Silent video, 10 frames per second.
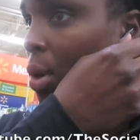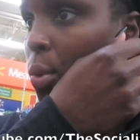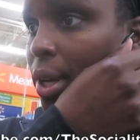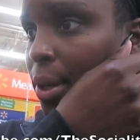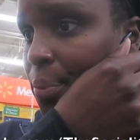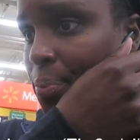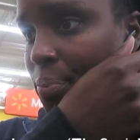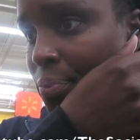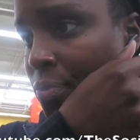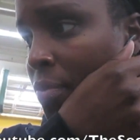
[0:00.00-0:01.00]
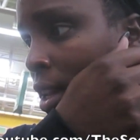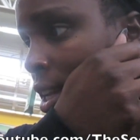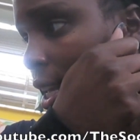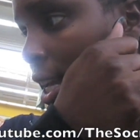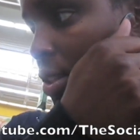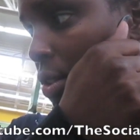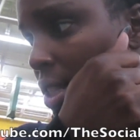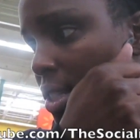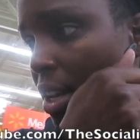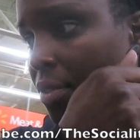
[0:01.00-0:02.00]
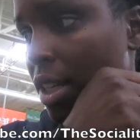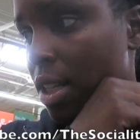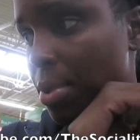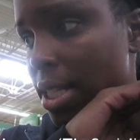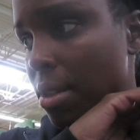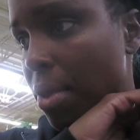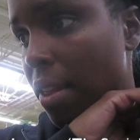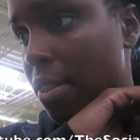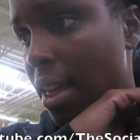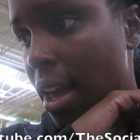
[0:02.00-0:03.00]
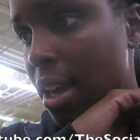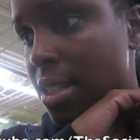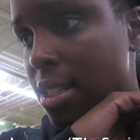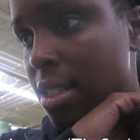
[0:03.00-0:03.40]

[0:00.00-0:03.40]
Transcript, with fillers: Oh well. Yeah, so this is definitely going to be something that